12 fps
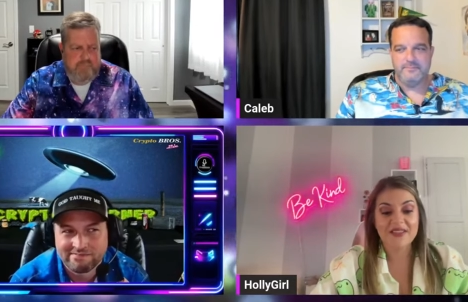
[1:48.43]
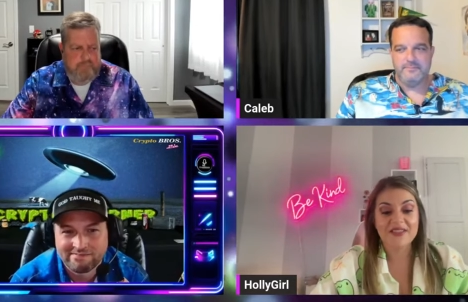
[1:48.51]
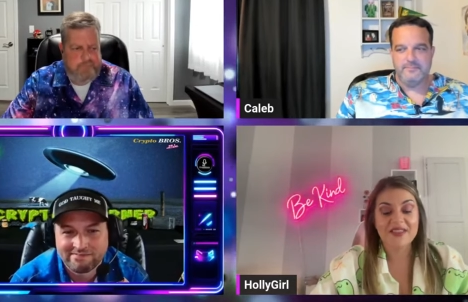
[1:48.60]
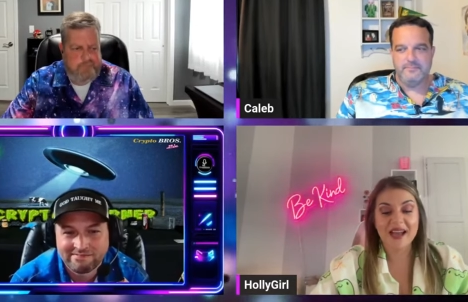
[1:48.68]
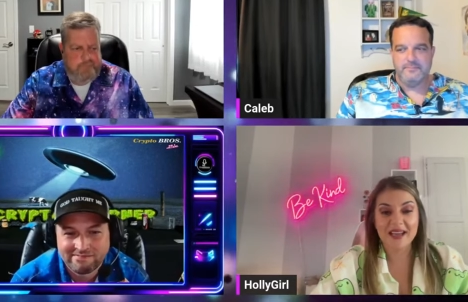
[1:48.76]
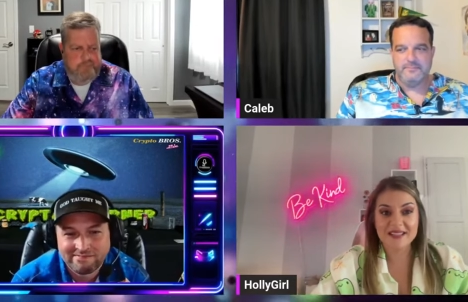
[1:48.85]

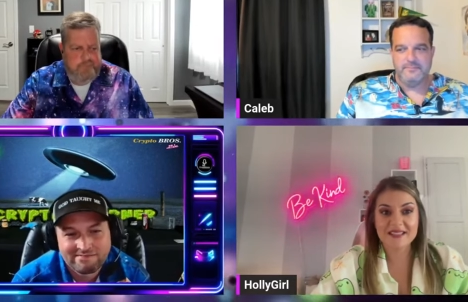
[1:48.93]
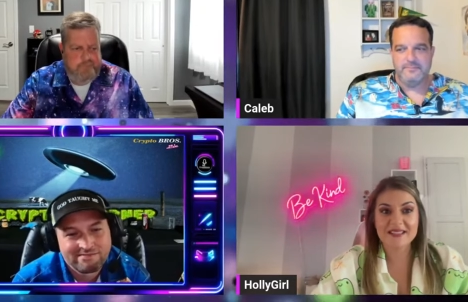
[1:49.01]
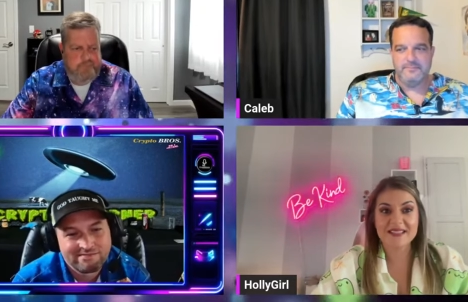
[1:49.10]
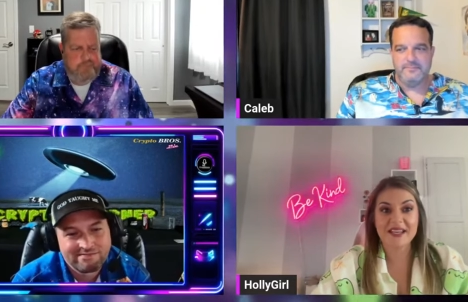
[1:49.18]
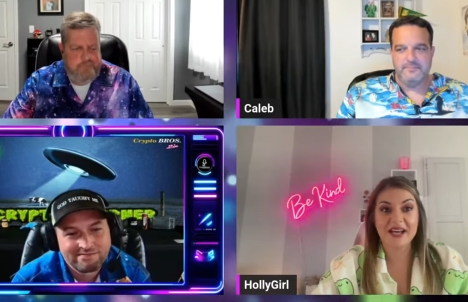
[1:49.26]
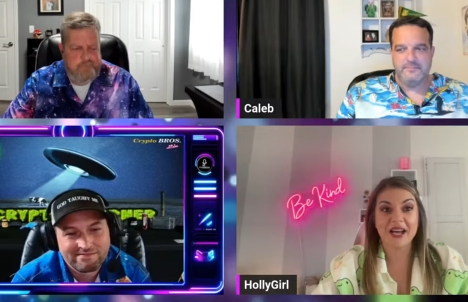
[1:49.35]
Speaker 1: that is
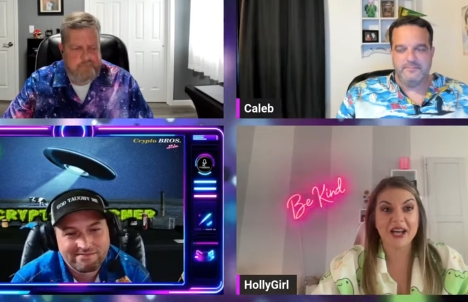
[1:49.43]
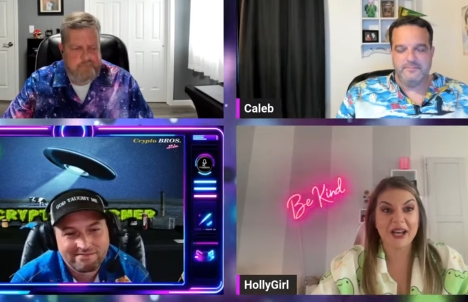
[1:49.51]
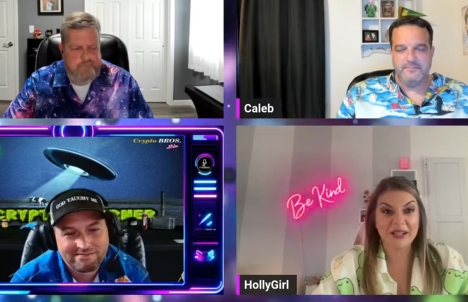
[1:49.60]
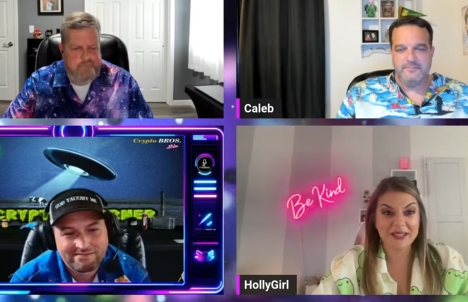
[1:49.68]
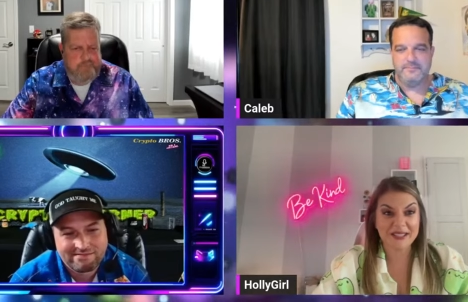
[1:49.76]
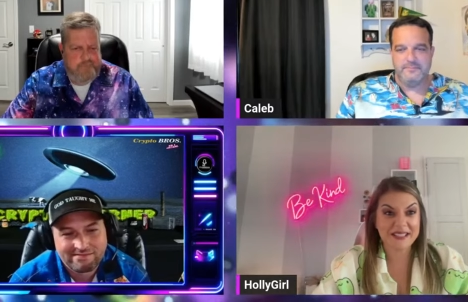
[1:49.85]
the
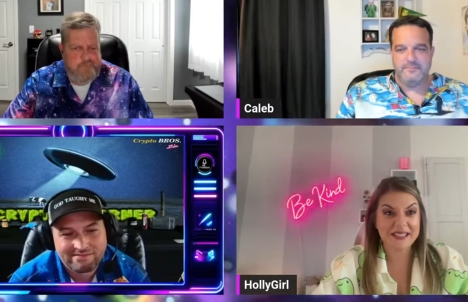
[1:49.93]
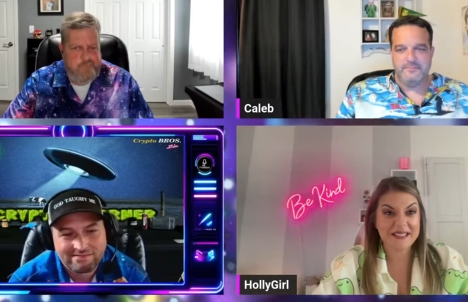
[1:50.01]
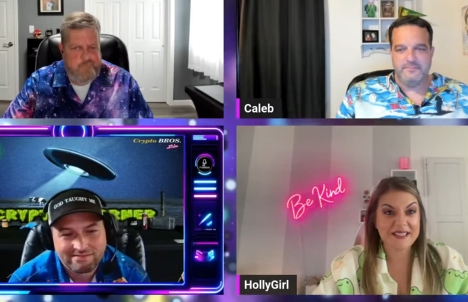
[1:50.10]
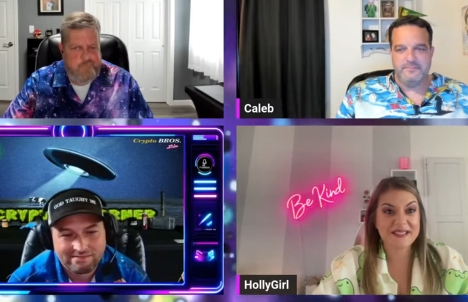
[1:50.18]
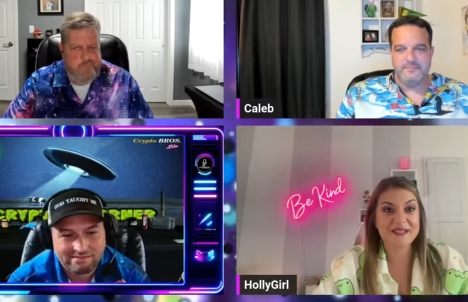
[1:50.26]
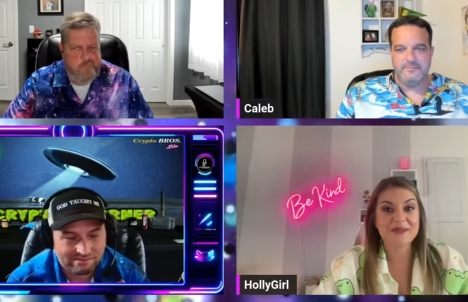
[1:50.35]

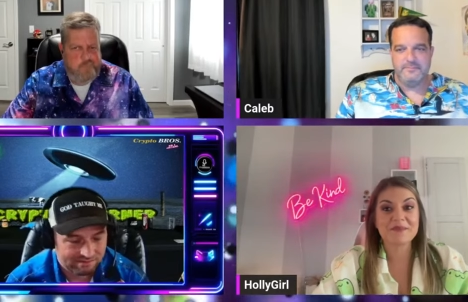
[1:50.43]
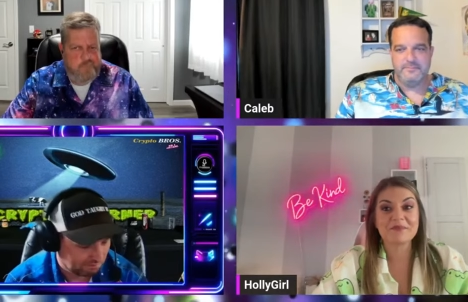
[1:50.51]
ugliest